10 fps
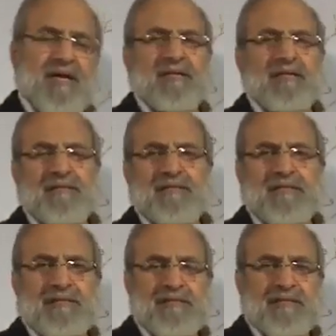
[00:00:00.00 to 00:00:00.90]
kana,
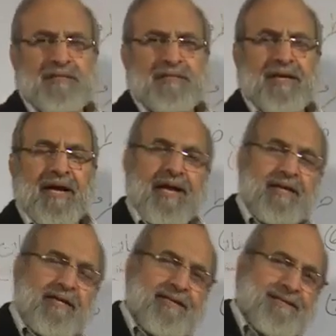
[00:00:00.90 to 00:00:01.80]

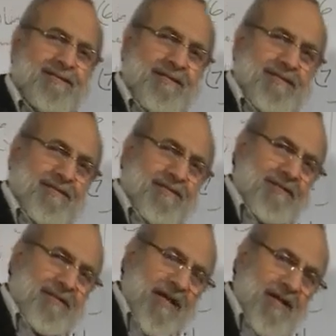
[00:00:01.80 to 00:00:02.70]
and the
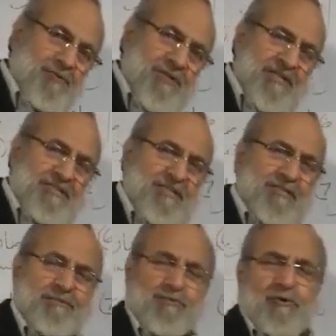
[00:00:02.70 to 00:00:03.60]
noun is
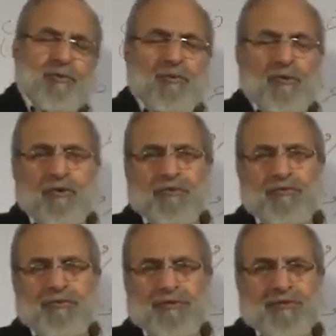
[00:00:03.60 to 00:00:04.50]
in the form
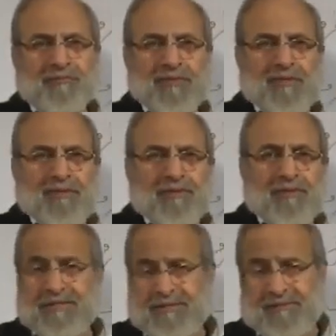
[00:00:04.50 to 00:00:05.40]
of
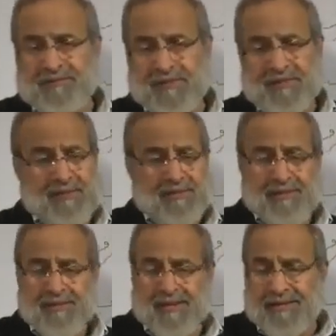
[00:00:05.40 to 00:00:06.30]
nasab,
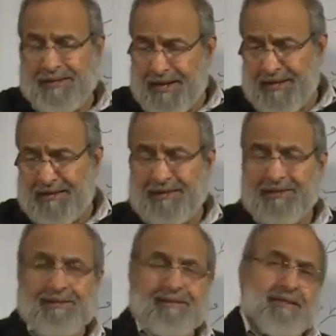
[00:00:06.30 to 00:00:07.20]
and again
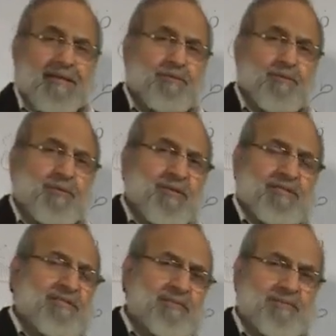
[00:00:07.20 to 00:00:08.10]
it would
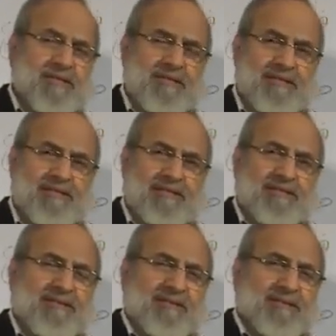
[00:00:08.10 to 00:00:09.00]
mean the same thing,
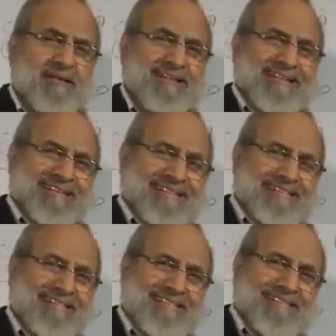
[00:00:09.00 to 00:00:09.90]
that it
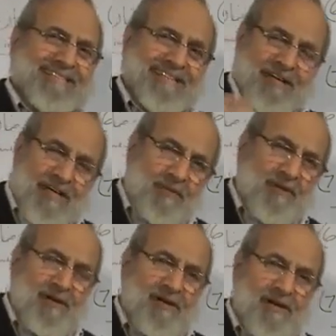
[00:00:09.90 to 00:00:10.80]
is
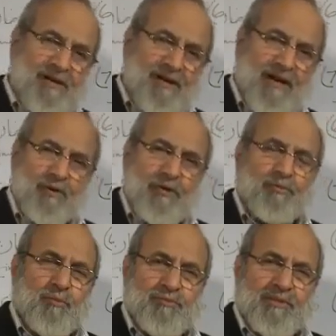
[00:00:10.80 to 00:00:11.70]
khabar and
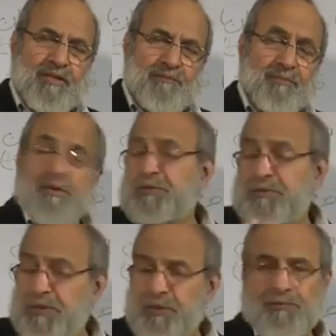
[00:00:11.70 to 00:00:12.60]
not mubtada,
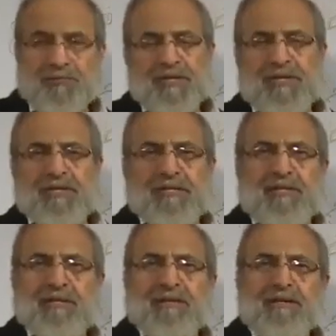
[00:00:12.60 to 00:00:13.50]
because we know
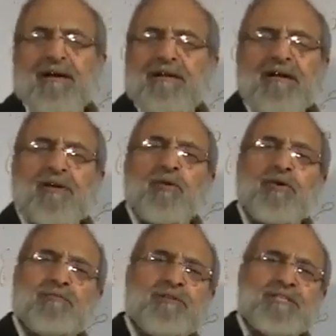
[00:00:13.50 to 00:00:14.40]
that kana
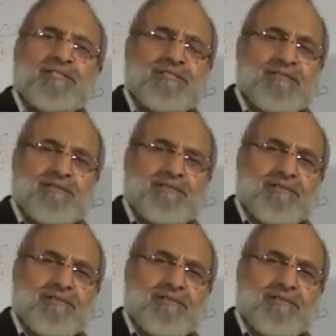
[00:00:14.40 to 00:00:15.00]
always